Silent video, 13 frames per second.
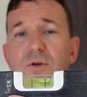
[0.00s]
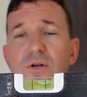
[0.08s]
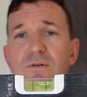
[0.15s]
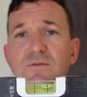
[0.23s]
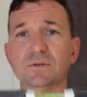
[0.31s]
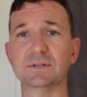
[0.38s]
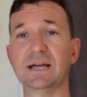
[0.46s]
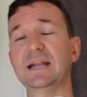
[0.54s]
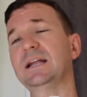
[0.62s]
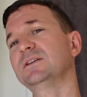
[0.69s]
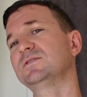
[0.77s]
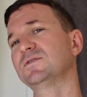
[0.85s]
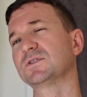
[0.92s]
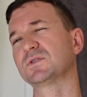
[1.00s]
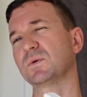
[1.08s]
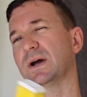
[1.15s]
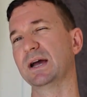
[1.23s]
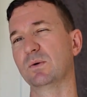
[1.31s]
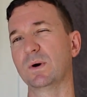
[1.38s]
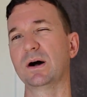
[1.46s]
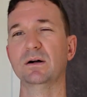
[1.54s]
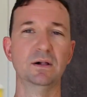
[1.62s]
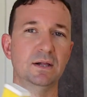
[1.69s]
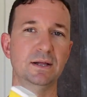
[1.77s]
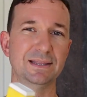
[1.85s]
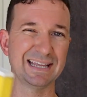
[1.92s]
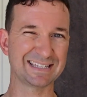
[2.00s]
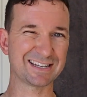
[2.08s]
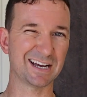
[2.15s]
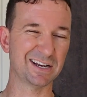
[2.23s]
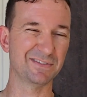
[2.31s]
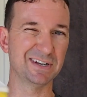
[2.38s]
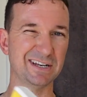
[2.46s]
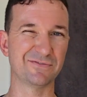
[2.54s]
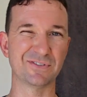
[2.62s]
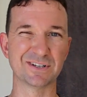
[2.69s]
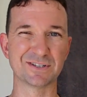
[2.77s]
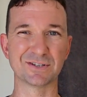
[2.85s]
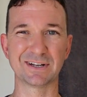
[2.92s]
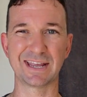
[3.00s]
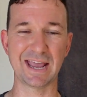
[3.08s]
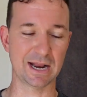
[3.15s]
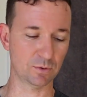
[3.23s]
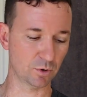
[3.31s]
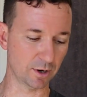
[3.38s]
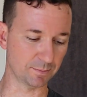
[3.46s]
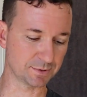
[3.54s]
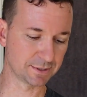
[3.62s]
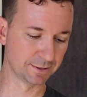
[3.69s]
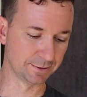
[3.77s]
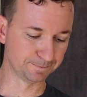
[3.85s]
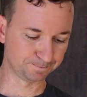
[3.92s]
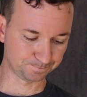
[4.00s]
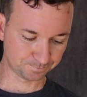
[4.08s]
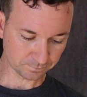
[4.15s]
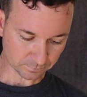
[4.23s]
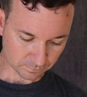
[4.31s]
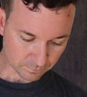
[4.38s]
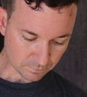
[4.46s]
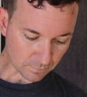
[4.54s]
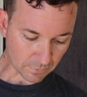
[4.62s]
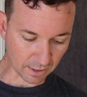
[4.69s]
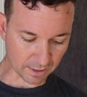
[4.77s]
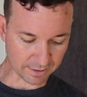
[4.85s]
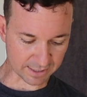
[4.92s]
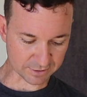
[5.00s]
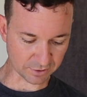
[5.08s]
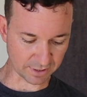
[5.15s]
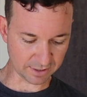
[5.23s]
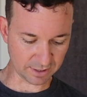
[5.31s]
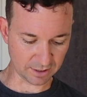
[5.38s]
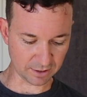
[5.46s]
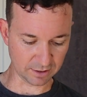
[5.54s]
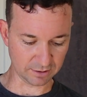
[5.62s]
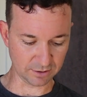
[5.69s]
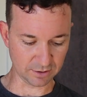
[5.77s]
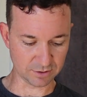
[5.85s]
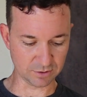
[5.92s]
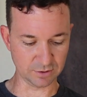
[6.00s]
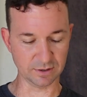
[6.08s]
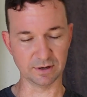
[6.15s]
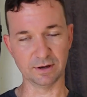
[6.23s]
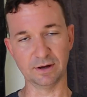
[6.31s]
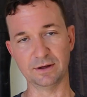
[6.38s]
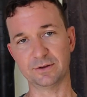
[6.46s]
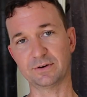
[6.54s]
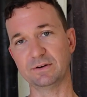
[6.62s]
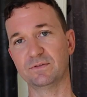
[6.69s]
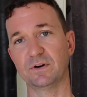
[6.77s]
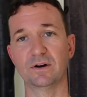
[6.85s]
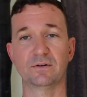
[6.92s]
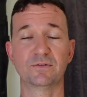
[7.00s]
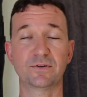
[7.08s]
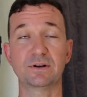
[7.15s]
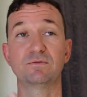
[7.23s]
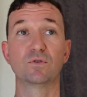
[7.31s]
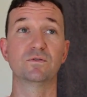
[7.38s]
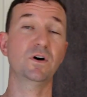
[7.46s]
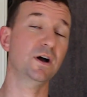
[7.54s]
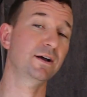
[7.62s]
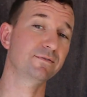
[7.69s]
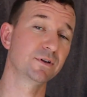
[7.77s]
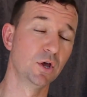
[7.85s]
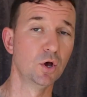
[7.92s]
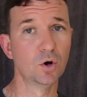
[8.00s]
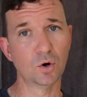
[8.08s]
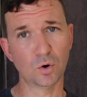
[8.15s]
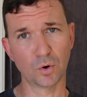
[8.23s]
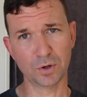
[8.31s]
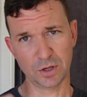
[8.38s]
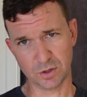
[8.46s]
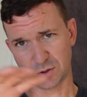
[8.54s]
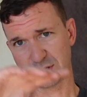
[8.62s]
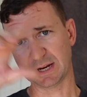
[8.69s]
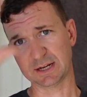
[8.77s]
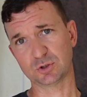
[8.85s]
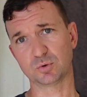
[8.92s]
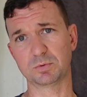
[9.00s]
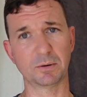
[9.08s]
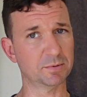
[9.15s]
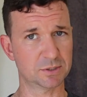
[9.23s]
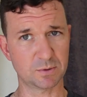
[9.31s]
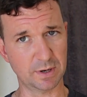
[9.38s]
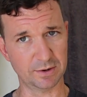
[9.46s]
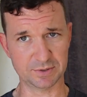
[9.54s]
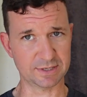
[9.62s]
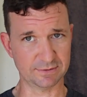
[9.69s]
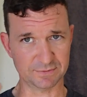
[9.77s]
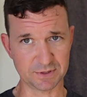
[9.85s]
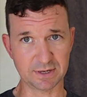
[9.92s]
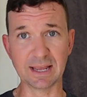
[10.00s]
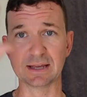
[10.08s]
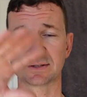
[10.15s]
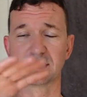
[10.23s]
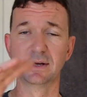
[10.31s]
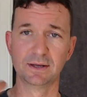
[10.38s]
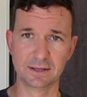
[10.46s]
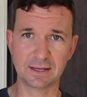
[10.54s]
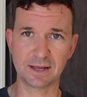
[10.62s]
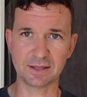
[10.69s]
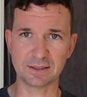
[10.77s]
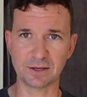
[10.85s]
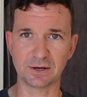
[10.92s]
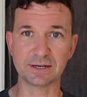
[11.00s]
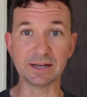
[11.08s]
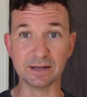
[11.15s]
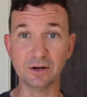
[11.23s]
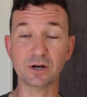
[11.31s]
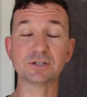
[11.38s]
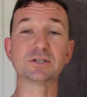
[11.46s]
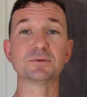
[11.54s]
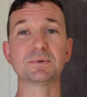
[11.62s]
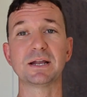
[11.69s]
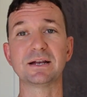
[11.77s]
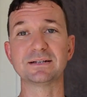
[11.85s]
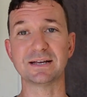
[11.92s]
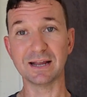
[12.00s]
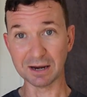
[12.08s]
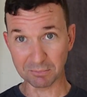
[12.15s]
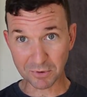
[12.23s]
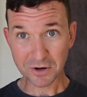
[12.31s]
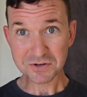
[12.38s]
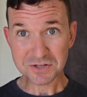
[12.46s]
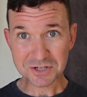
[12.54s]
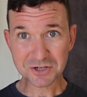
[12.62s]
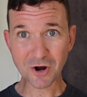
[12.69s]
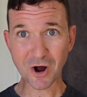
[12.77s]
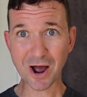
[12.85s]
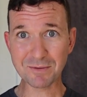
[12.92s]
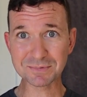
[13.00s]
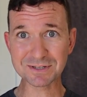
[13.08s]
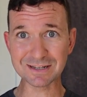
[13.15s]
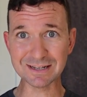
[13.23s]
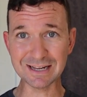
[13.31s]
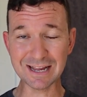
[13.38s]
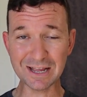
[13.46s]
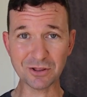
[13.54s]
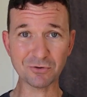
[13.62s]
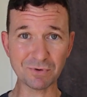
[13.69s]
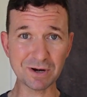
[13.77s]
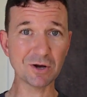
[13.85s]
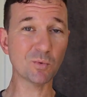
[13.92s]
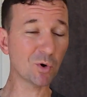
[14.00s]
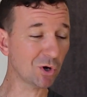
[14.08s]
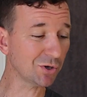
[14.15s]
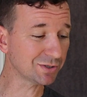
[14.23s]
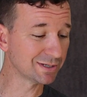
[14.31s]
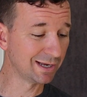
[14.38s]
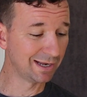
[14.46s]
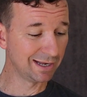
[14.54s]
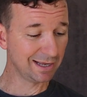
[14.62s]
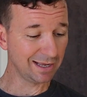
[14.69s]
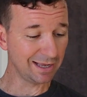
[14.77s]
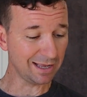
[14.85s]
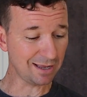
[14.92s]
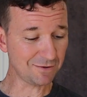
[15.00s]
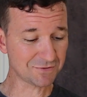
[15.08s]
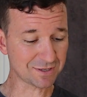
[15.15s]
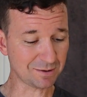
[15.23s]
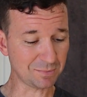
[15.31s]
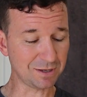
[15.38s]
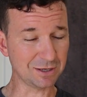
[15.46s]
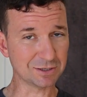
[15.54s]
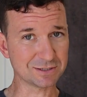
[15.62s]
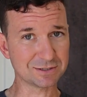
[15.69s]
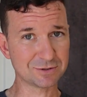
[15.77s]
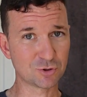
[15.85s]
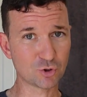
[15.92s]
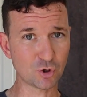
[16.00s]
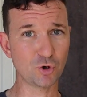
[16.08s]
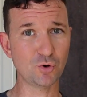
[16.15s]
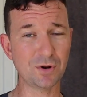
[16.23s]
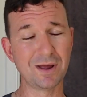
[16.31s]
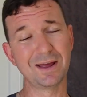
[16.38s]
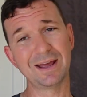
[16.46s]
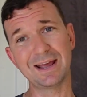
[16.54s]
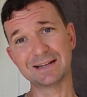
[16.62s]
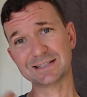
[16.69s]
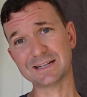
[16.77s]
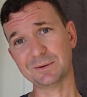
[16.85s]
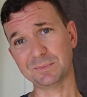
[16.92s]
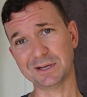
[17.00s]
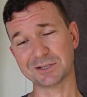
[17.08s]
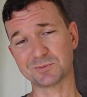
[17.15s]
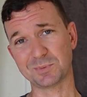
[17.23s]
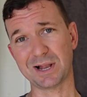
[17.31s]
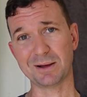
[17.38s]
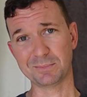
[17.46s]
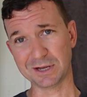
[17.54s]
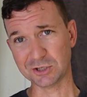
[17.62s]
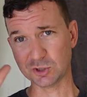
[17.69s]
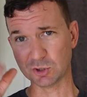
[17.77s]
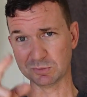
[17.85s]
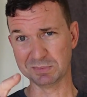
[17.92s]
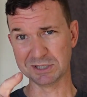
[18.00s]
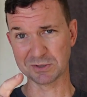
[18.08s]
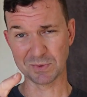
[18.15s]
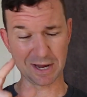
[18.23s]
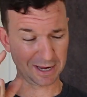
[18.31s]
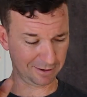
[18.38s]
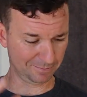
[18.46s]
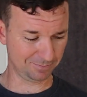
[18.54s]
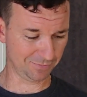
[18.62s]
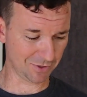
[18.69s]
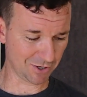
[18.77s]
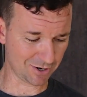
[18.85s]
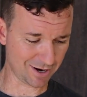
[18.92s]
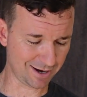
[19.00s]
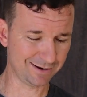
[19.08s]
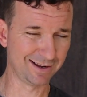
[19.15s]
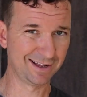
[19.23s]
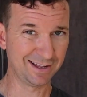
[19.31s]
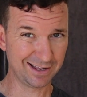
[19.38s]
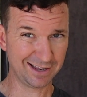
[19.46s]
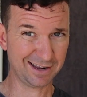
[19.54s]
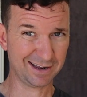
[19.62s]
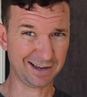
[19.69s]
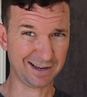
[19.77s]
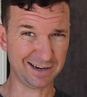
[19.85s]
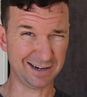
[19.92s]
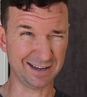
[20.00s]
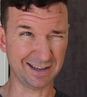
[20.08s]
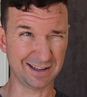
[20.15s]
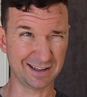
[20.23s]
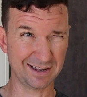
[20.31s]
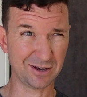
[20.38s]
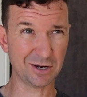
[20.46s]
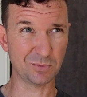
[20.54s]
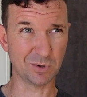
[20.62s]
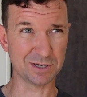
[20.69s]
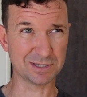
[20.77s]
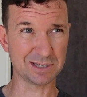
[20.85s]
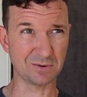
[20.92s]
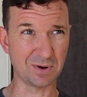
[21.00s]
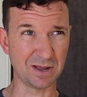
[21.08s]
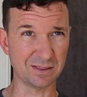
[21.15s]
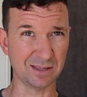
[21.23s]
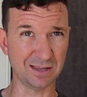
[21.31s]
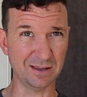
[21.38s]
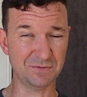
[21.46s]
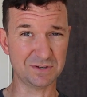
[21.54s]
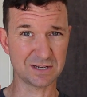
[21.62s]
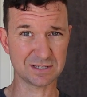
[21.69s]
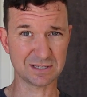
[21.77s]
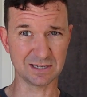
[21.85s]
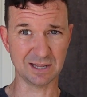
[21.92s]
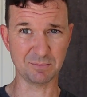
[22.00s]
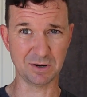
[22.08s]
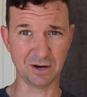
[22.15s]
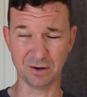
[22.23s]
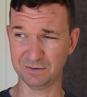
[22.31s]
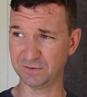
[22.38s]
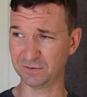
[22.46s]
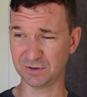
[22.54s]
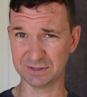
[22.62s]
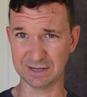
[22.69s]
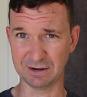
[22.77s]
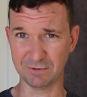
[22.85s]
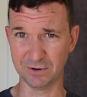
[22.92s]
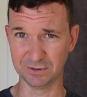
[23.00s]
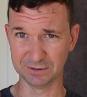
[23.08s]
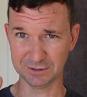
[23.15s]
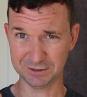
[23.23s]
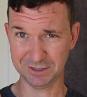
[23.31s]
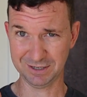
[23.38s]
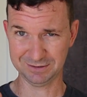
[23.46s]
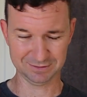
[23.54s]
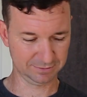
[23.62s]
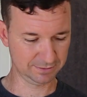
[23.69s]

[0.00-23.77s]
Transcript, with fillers: beautiful. And as for square, well, that's kind of a different sort of can of worms. Now that's either you do your 3, 4, 5, or you use an actual proper square and stuff. So yes, you get the idea. 9 times out of 10, most of the times in the real world, if something is true and something is plumb, it should be square, all right? Kind of works that way, I think. If it doesn't, let me know if I've got that wrong, all right?